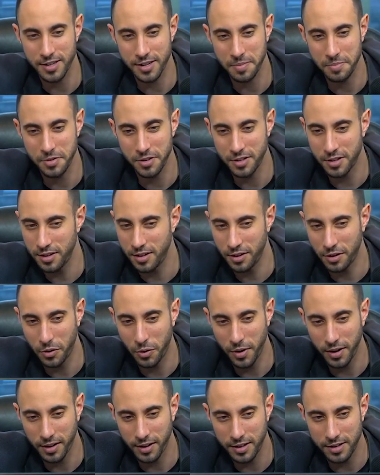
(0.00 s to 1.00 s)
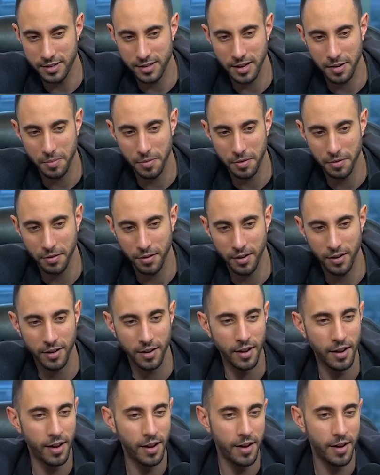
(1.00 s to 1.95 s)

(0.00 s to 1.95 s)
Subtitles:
I'm just going to quickly skim through it.